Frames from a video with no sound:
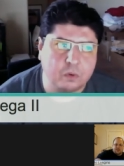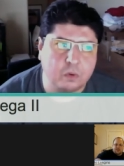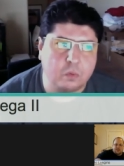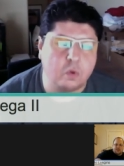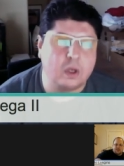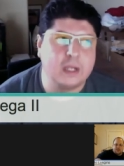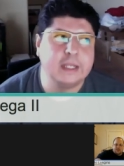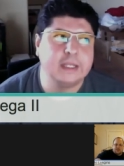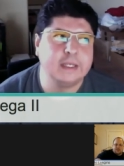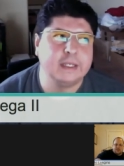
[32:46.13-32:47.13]

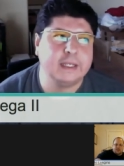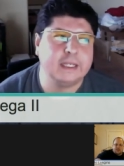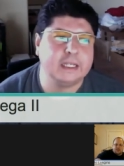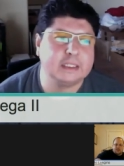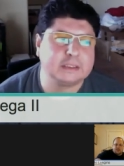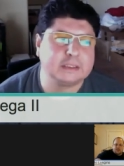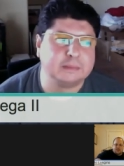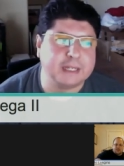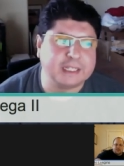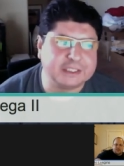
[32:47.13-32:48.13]
One is
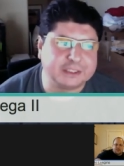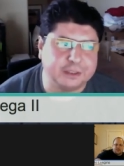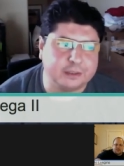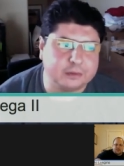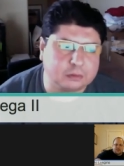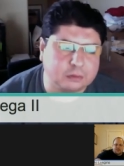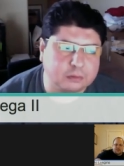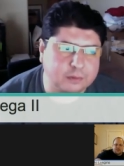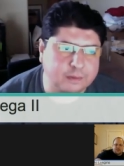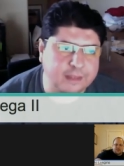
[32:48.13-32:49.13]
making sure
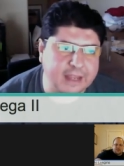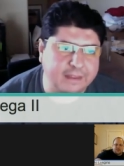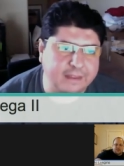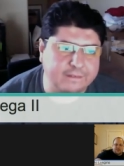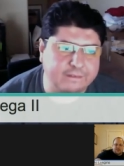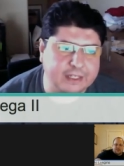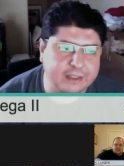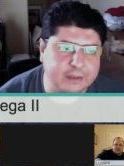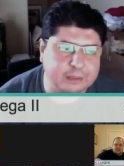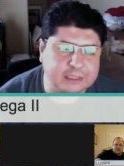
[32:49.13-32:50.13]
that the
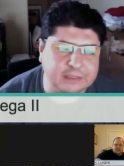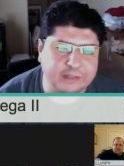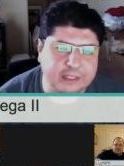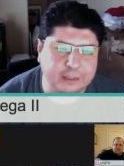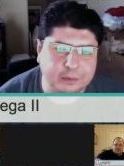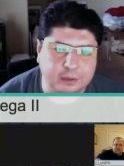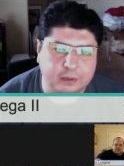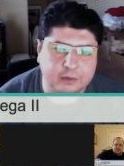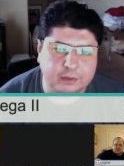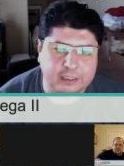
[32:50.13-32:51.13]
venue is
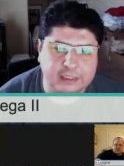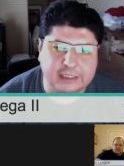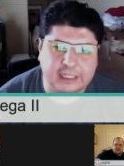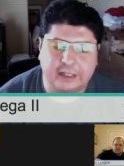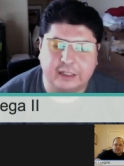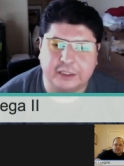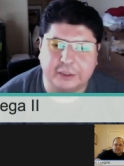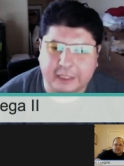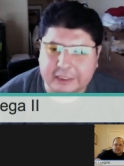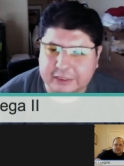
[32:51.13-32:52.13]
available the entire
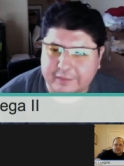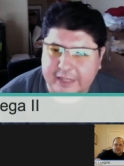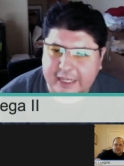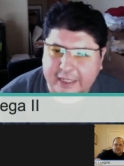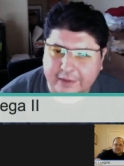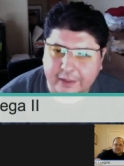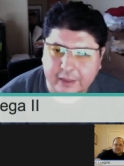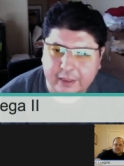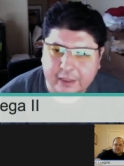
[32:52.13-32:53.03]
duration of the hackathon.